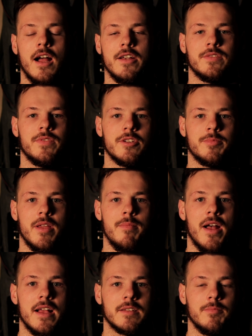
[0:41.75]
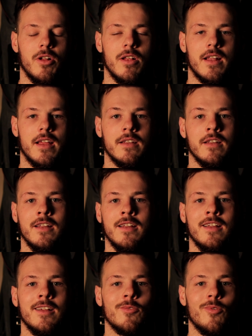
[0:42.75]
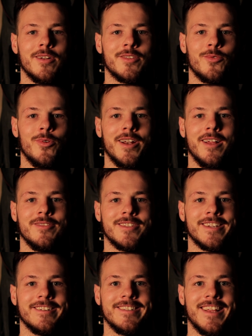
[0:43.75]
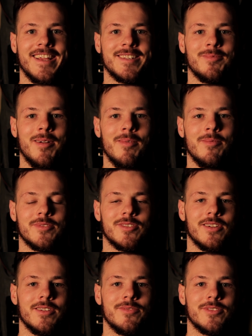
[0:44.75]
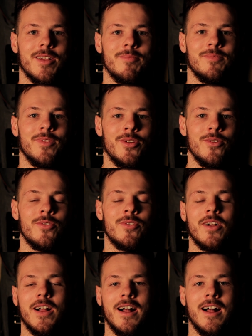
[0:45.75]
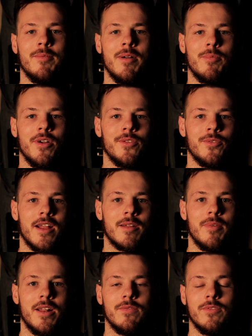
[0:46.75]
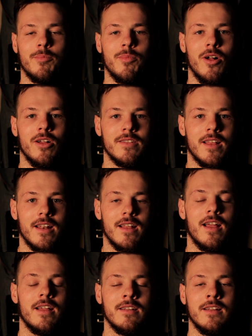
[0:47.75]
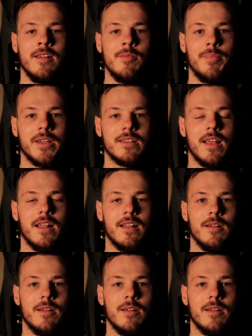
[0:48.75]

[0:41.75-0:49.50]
just finished playing basketball, and I wanted to quit every single day, so my mom was looking for something new. My brother recommended football, and then I picked that up.